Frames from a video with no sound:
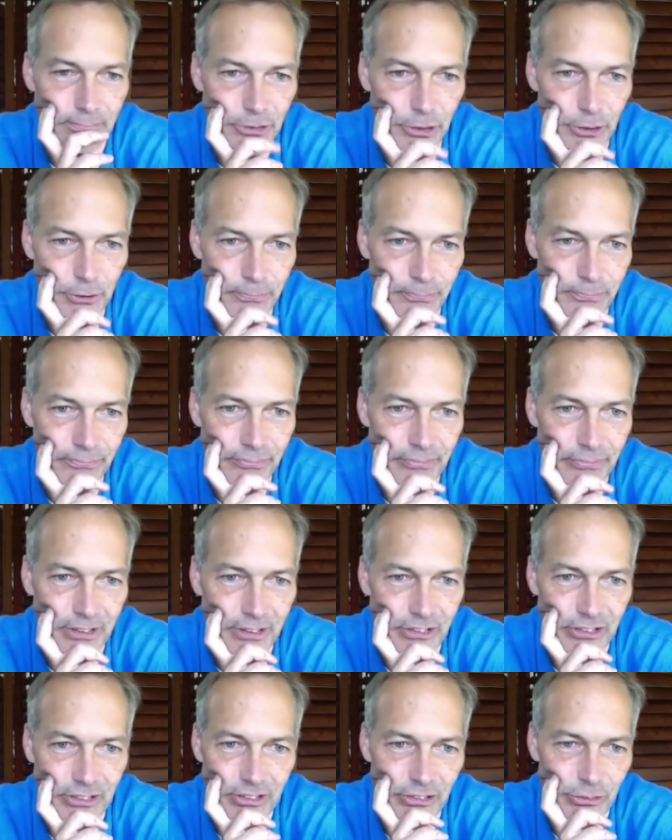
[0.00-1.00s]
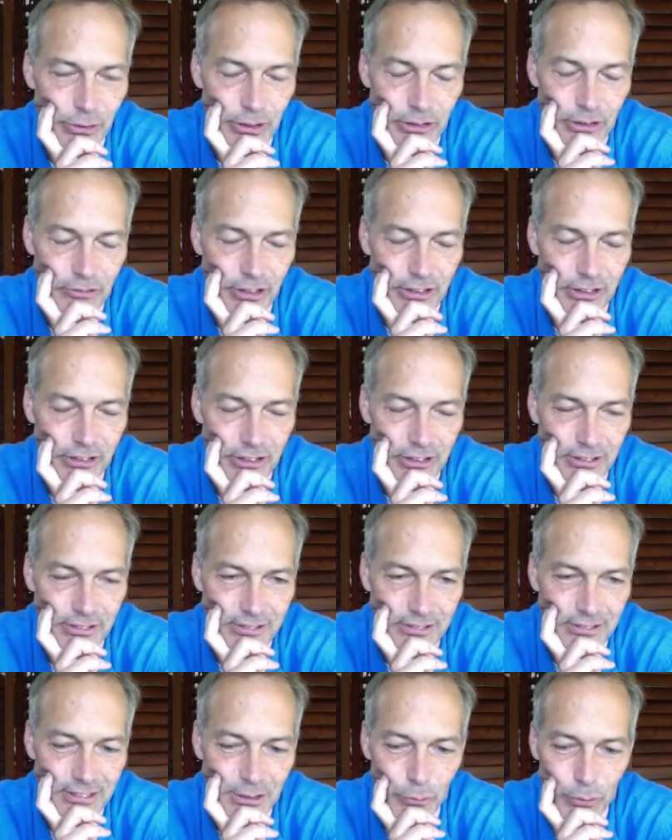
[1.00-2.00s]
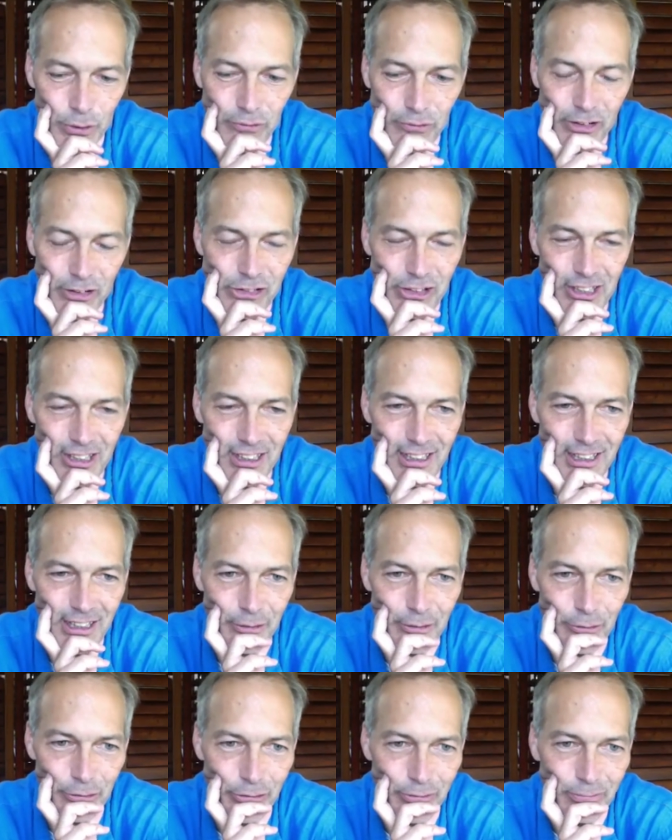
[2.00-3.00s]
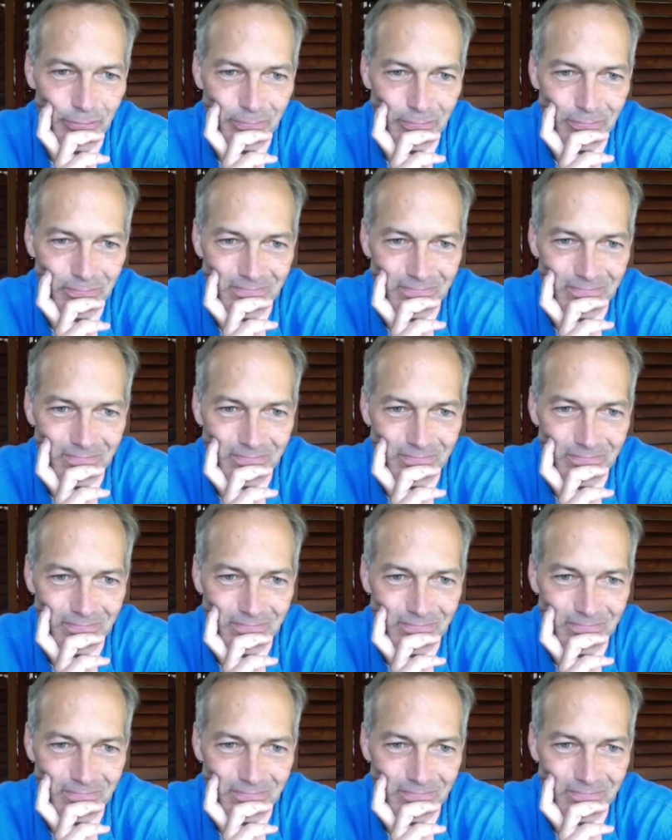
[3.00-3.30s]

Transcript: So It's really fun to revisit a lot of